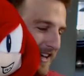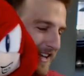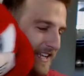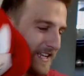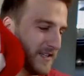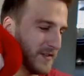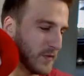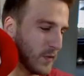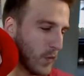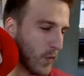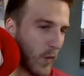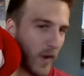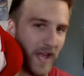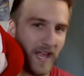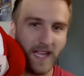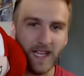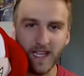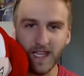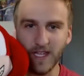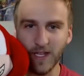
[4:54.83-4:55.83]
He's
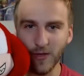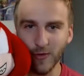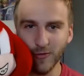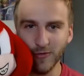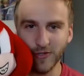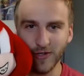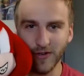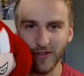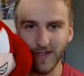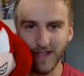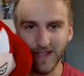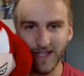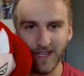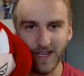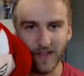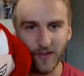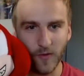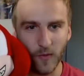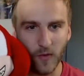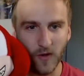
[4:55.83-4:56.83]
way huger than the
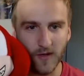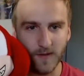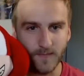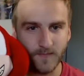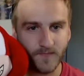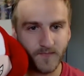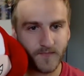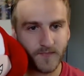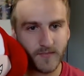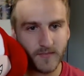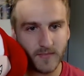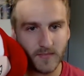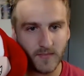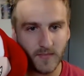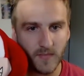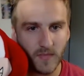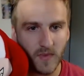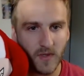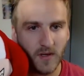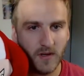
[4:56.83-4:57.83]
other one.
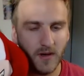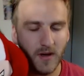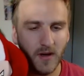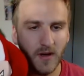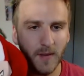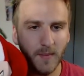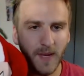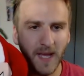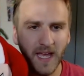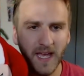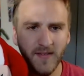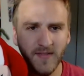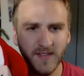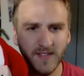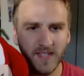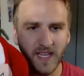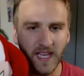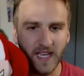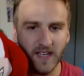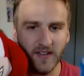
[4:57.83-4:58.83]
Um, I have a
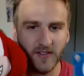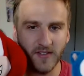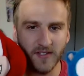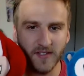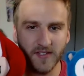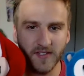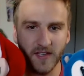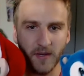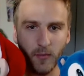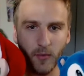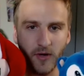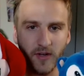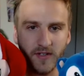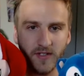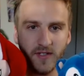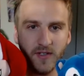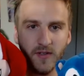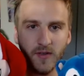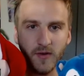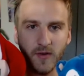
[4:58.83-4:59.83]
Tails somewhere
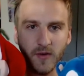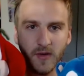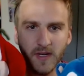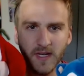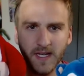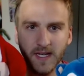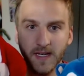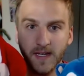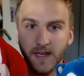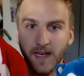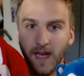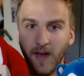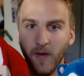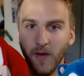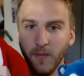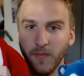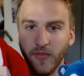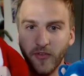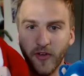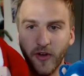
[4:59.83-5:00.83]
too. Now
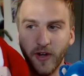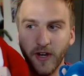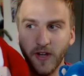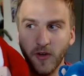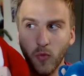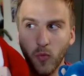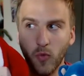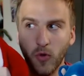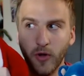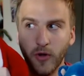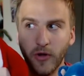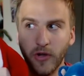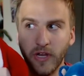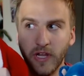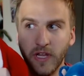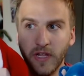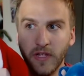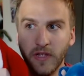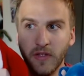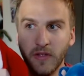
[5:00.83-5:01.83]
I'm starting to
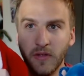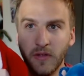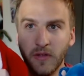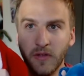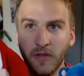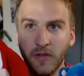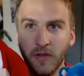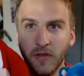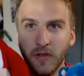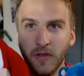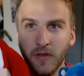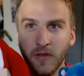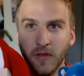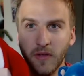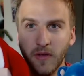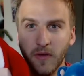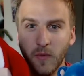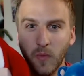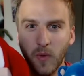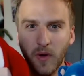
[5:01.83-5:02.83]
worry.
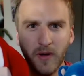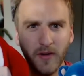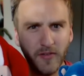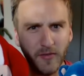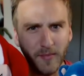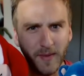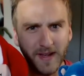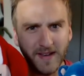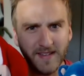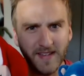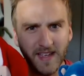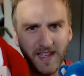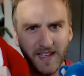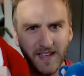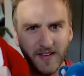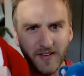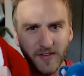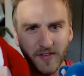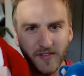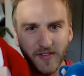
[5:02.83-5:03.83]
Where's my
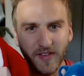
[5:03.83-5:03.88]
Tails?